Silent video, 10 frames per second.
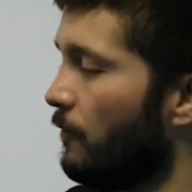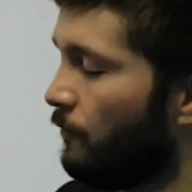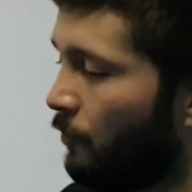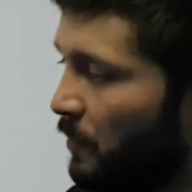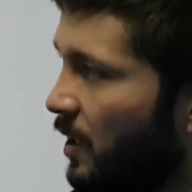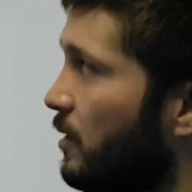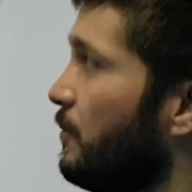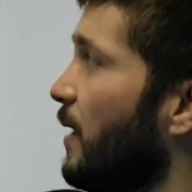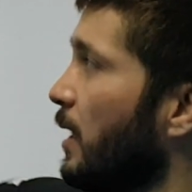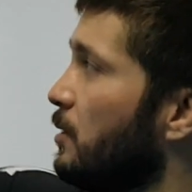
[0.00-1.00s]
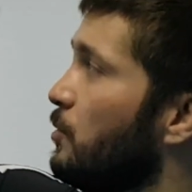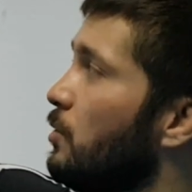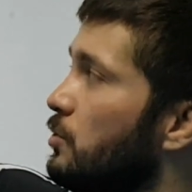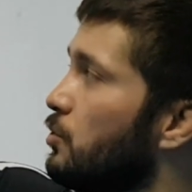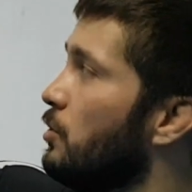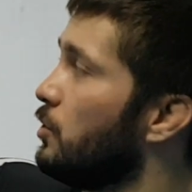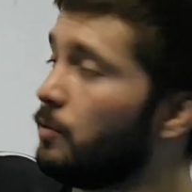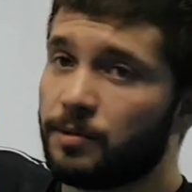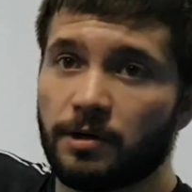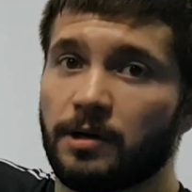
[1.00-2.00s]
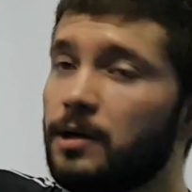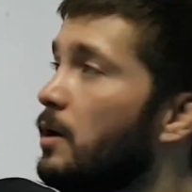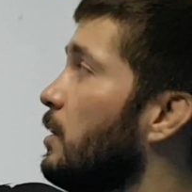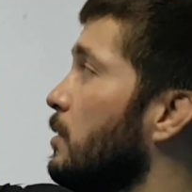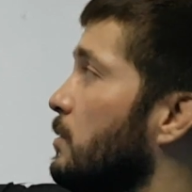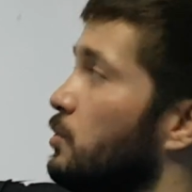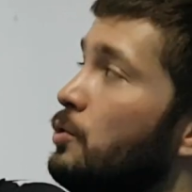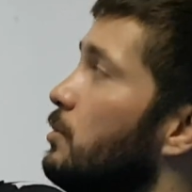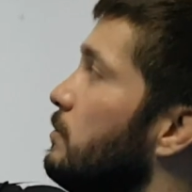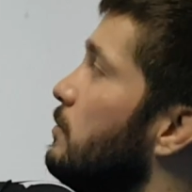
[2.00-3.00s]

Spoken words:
for me, the maximum control number is 2.